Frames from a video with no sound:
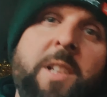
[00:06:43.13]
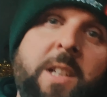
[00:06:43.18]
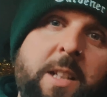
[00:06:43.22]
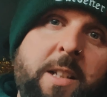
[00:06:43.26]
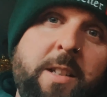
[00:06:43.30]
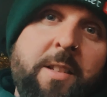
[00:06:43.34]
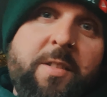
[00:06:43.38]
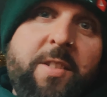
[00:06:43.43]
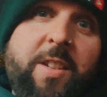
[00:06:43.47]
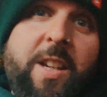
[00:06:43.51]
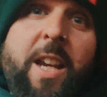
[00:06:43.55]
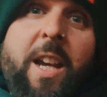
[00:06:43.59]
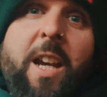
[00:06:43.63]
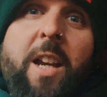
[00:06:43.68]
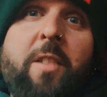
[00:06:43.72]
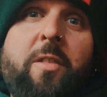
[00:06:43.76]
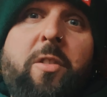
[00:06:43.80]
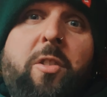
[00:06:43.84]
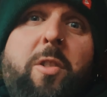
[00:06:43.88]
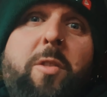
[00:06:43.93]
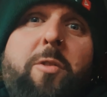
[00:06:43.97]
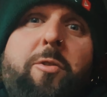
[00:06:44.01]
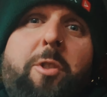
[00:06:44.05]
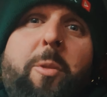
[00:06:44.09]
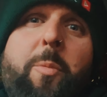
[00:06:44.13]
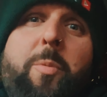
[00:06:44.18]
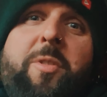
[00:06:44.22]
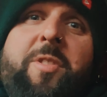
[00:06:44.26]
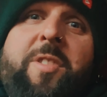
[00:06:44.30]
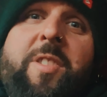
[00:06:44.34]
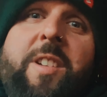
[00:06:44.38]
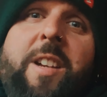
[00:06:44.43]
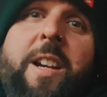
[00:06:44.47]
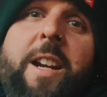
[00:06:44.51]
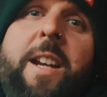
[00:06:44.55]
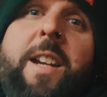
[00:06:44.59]
So yeah, two jobs
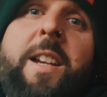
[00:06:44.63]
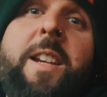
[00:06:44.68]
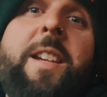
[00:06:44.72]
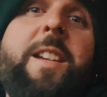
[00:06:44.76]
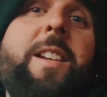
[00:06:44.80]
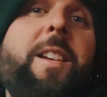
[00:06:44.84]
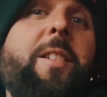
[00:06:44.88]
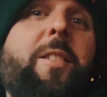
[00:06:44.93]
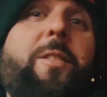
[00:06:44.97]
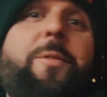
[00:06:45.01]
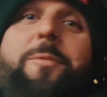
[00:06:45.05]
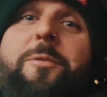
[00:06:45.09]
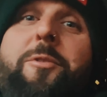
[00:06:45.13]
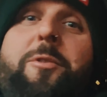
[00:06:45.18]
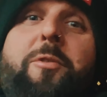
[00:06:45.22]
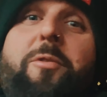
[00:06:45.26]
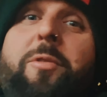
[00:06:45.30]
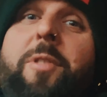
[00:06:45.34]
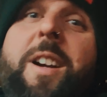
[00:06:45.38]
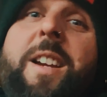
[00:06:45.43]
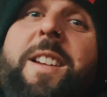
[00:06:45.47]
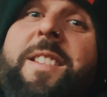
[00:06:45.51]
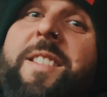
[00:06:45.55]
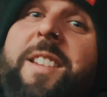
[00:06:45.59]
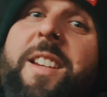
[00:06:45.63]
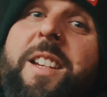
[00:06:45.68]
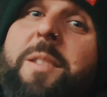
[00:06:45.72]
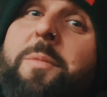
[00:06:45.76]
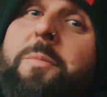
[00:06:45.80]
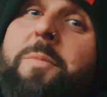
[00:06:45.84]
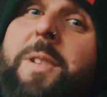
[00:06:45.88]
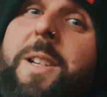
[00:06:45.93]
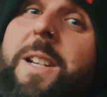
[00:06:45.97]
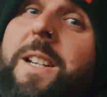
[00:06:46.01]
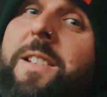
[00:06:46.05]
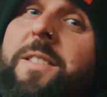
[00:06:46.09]
today. Crazy,
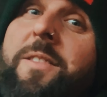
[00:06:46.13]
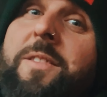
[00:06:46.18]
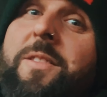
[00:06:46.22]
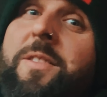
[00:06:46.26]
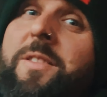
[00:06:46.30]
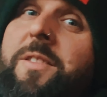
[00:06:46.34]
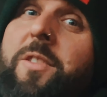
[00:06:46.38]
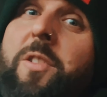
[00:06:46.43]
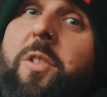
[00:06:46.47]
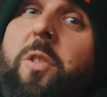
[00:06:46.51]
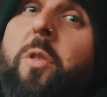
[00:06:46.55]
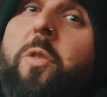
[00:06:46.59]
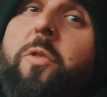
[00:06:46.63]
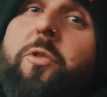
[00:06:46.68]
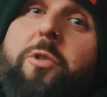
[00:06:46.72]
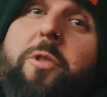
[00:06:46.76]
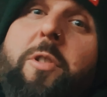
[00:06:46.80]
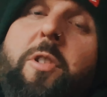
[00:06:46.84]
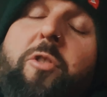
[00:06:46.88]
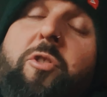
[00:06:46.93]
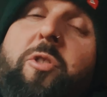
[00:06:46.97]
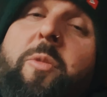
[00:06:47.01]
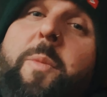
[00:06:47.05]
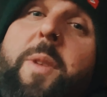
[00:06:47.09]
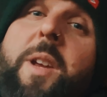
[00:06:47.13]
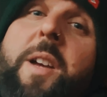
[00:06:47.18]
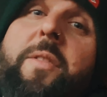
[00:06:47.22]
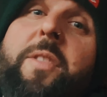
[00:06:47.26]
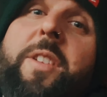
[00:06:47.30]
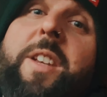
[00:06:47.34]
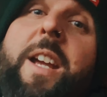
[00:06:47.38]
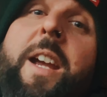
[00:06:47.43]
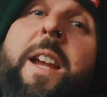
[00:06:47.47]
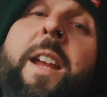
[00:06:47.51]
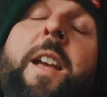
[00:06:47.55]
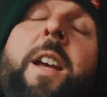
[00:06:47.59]
complete contrast from the other
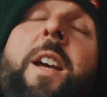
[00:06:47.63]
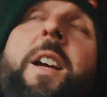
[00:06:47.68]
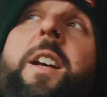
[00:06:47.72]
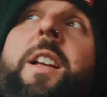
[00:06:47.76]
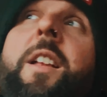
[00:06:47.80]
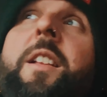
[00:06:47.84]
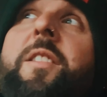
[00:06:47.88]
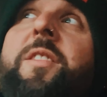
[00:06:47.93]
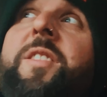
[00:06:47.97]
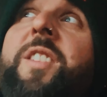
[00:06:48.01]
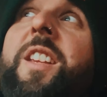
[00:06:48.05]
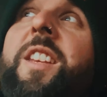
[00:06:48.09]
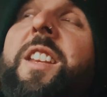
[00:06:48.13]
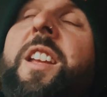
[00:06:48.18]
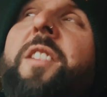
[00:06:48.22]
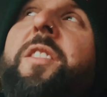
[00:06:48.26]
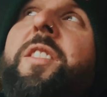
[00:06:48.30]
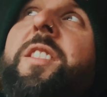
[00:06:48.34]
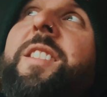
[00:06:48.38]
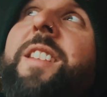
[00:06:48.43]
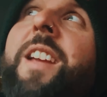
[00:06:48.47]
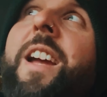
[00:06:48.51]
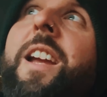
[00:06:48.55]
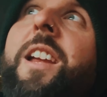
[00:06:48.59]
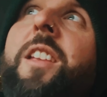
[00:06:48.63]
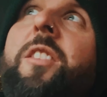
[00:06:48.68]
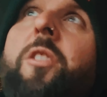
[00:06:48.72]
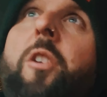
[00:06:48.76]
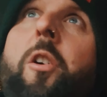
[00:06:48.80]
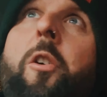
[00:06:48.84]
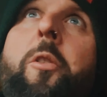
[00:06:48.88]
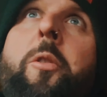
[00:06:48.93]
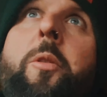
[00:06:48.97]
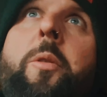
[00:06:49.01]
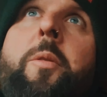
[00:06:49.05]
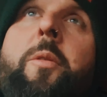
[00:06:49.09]
day. See, the other day
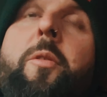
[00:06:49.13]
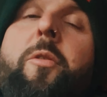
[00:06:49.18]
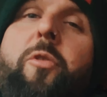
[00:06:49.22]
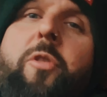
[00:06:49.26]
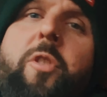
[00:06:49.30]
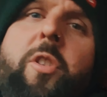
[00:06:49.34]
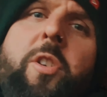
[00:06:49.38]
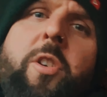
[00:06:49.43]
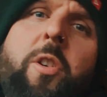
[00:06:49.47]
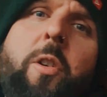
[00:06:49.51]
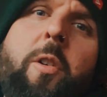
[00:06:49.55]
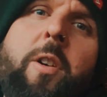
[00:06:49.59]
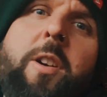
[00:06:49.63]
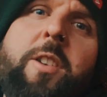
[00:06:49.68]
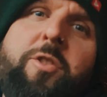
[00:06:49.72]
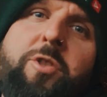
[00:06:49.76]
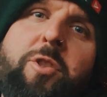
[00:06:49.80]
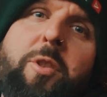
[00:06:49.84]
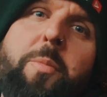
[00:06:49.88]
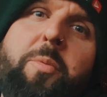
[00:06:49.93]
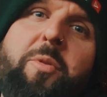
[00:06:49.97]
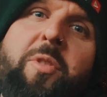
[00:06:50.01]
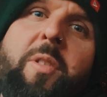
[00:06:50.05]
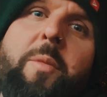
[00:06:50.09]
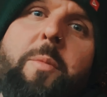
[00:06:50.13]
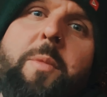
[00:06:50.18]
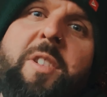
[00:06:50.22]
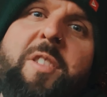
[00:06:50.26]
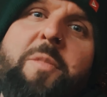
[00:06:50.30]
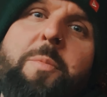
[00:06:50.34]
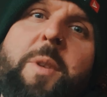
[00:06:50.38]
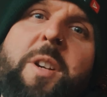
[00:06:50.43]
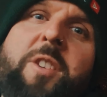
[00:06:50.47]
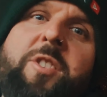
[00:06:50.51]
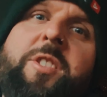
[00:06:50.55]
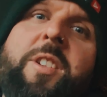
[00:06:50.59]
though, the nine jobs that we
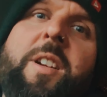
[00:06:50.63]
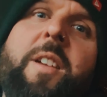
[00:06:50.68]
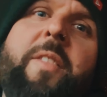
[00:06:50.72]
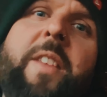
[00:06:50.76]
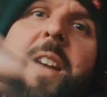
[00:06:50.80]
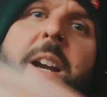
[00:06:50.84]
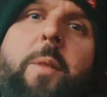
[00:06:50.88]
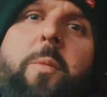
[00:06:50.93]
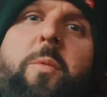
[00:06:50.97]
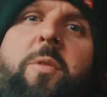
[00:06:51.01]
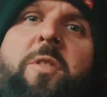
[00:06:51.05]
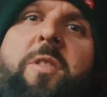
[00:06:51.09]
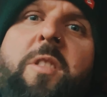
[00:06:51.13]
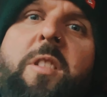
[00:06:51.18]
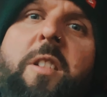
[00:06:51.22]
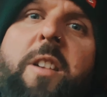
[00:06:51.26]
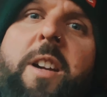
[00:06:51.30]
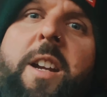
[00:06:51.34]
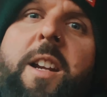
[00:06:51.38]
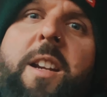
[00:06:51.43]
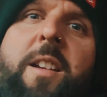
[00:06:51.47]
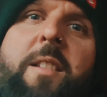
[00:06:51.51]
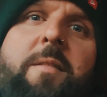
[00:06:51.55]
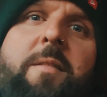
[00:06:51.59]
smashed out, that was like